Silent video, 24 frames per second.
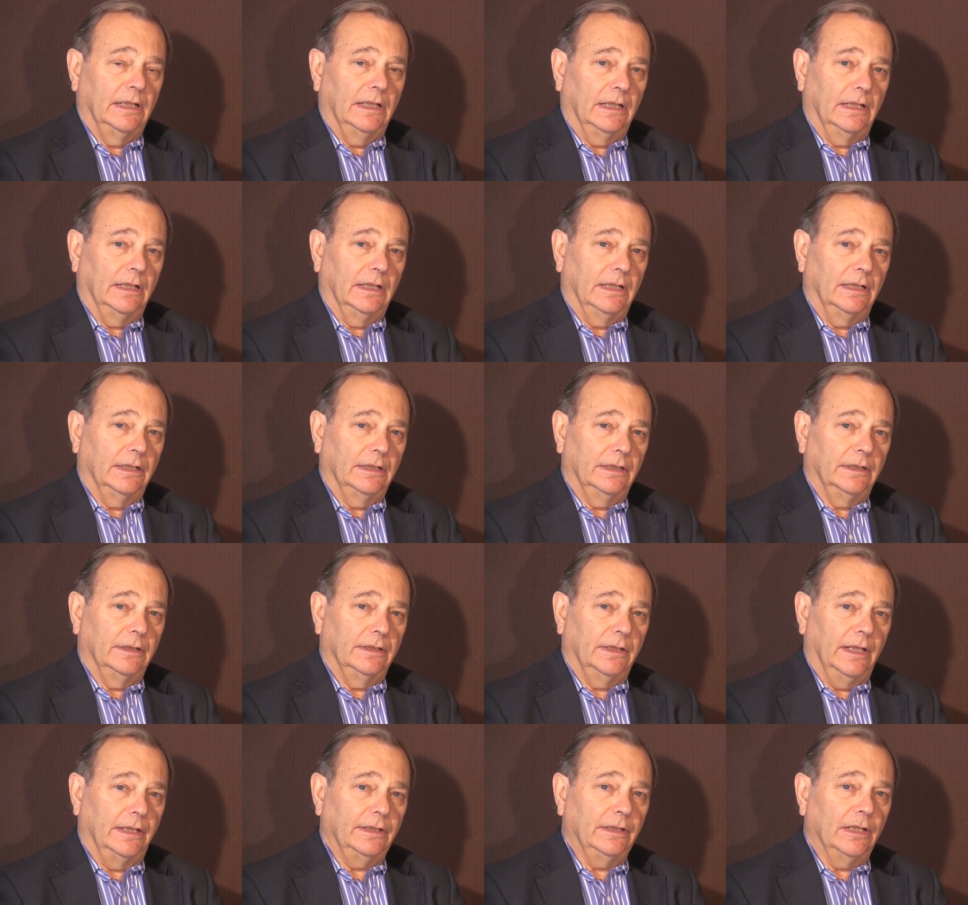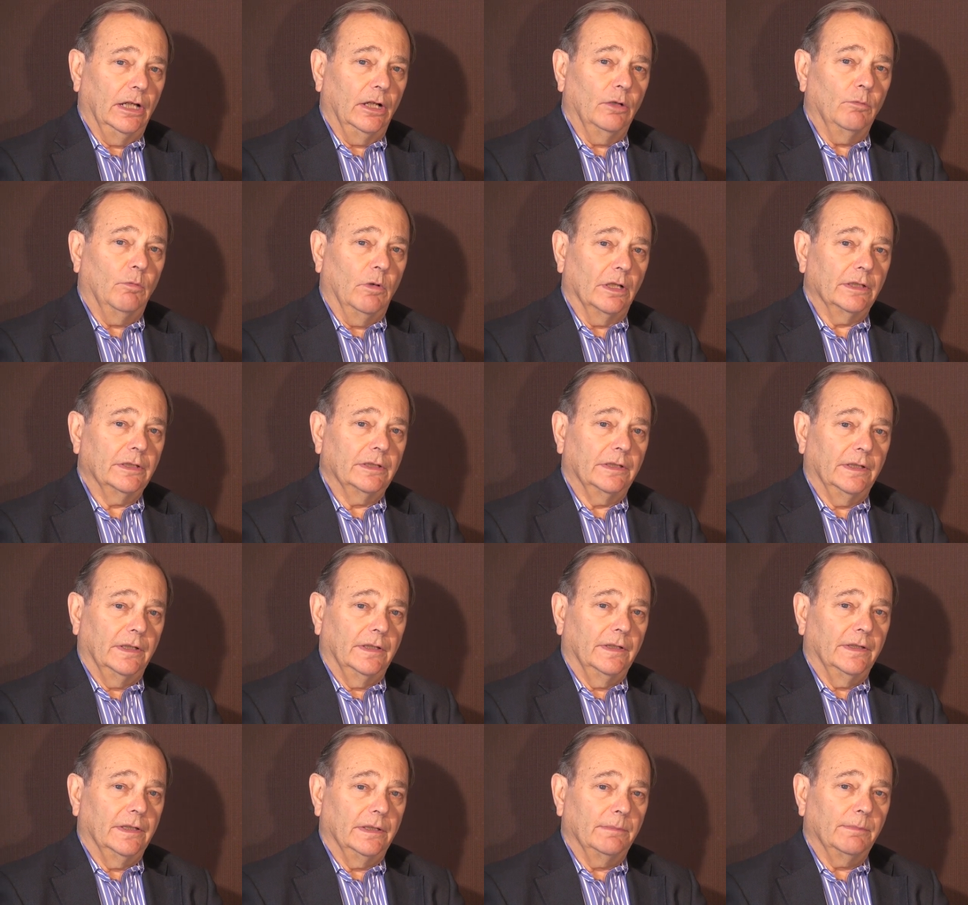uh, they know what
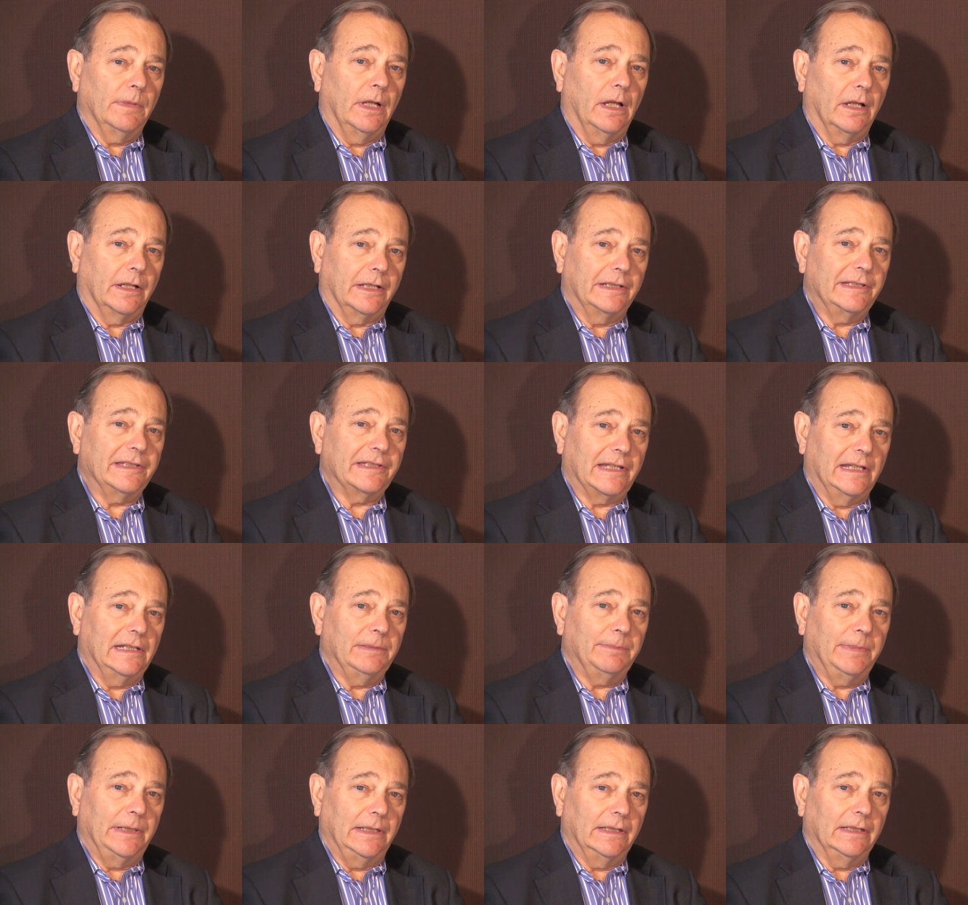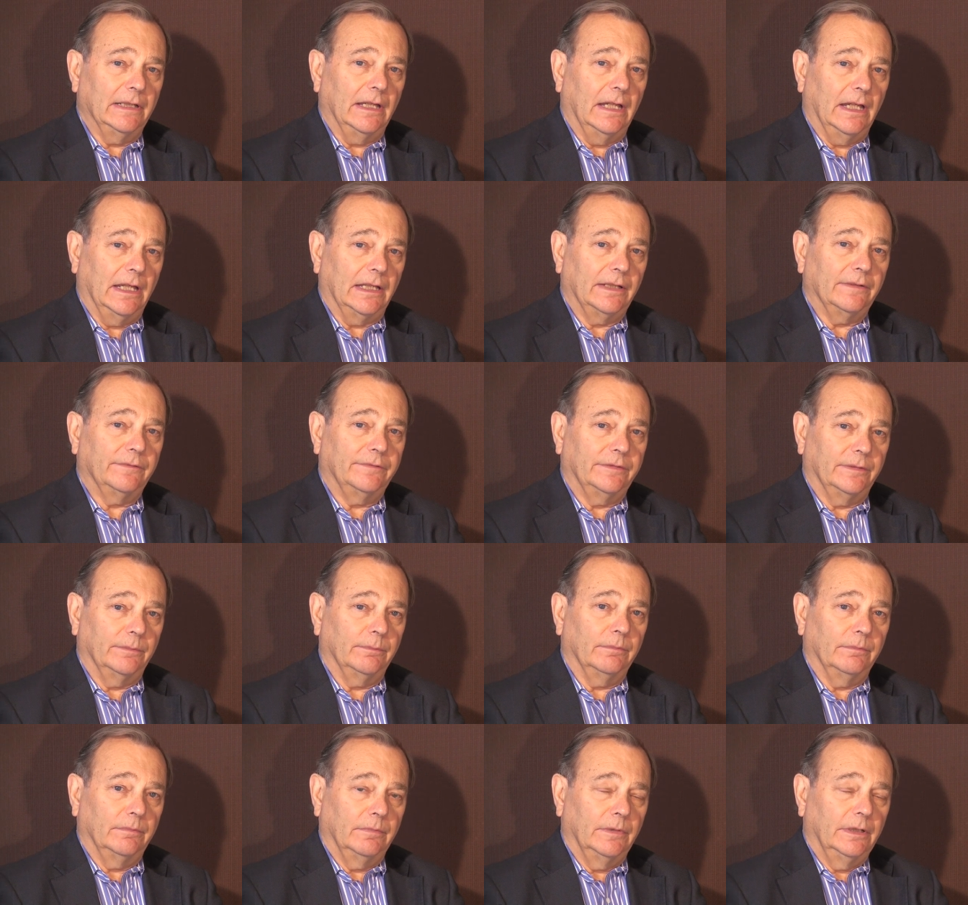the market is going to be like
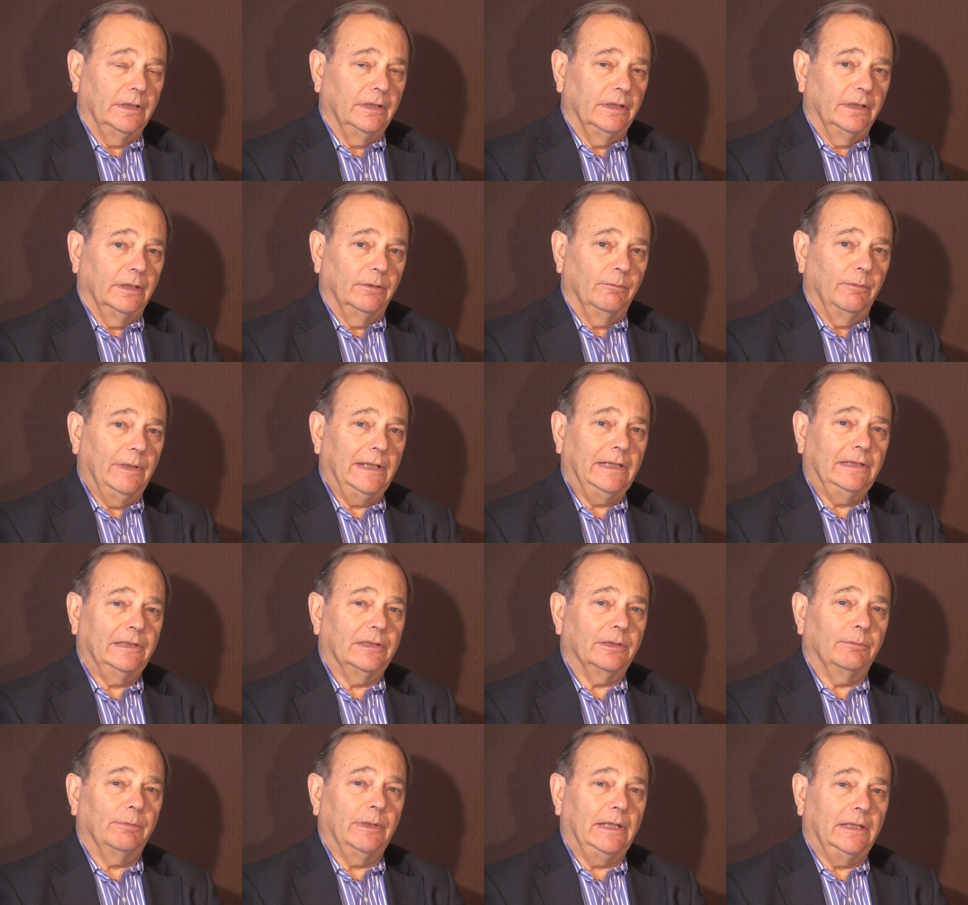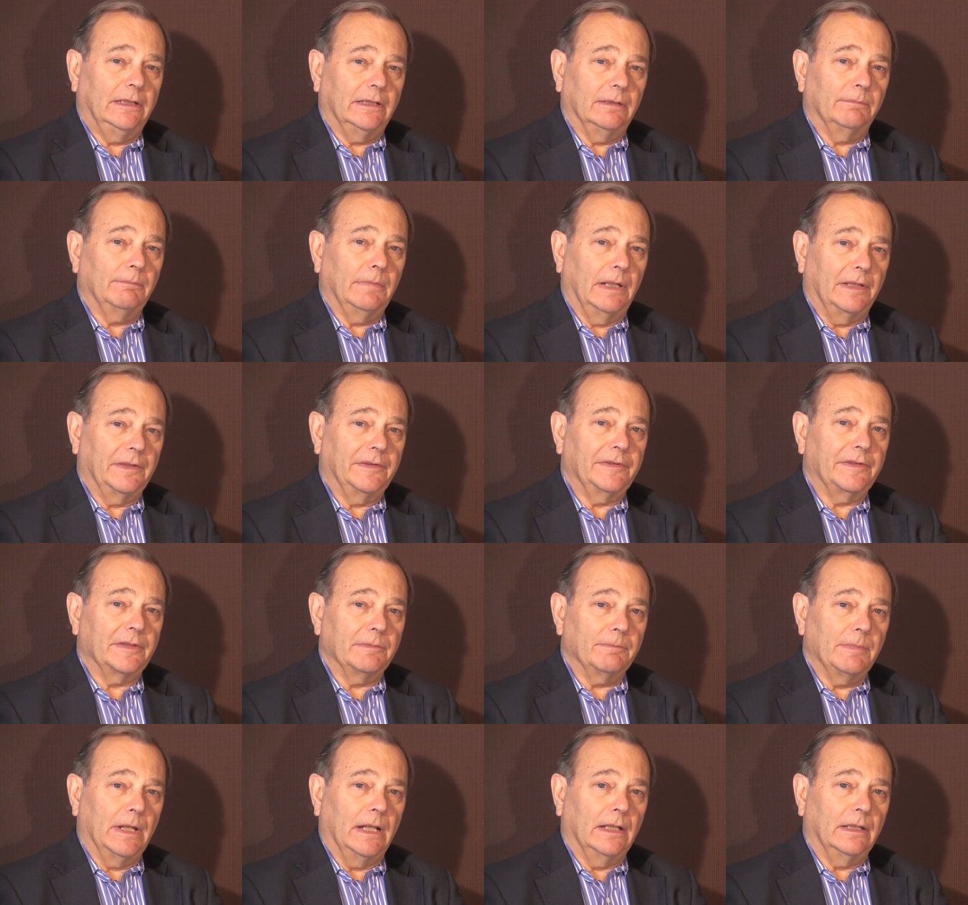from week to week and month
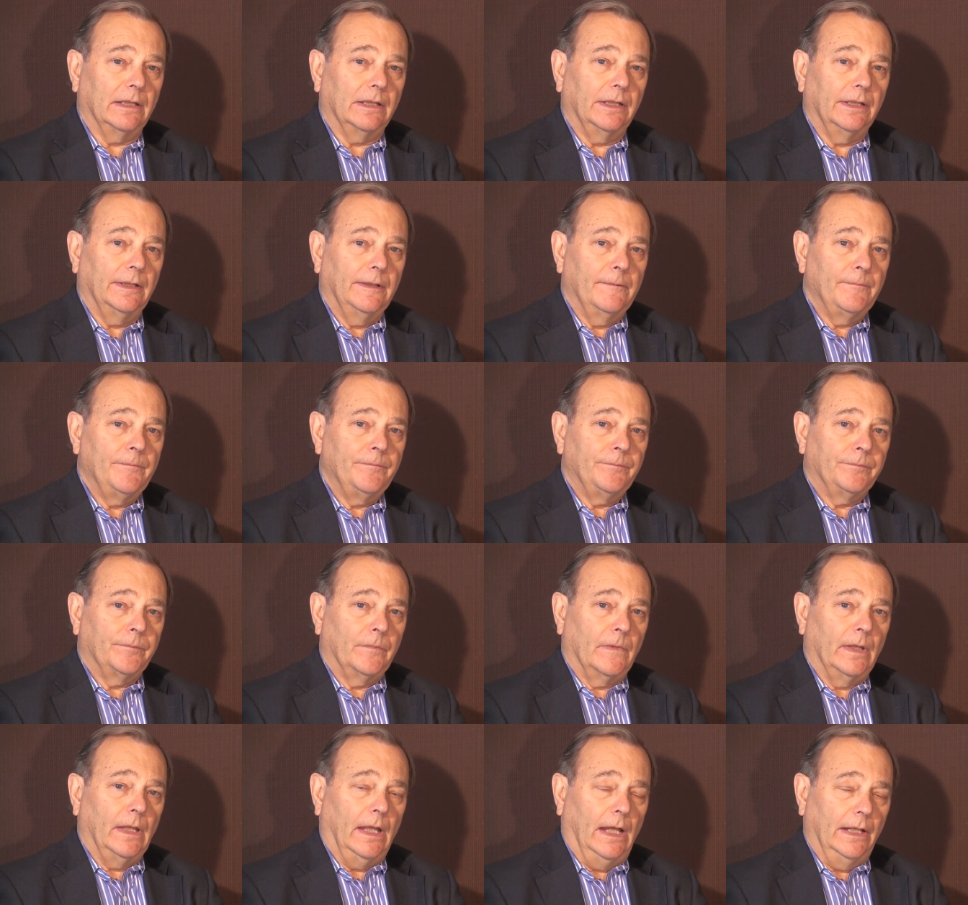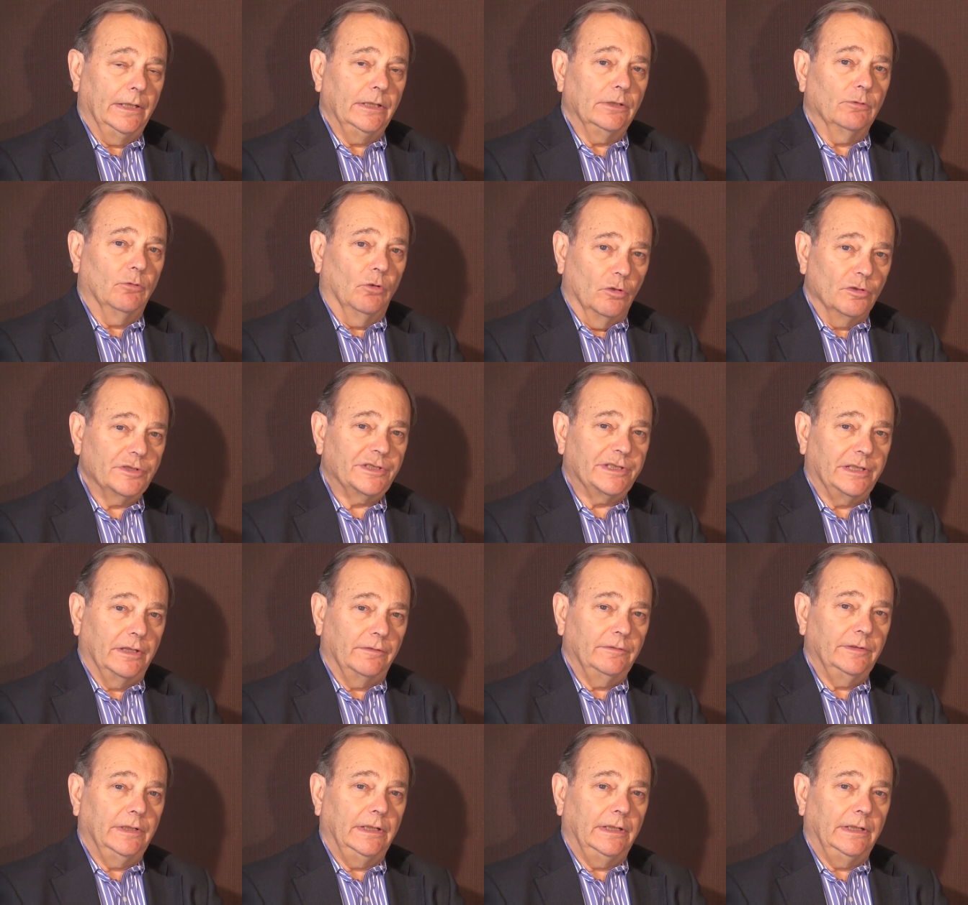to month. And you also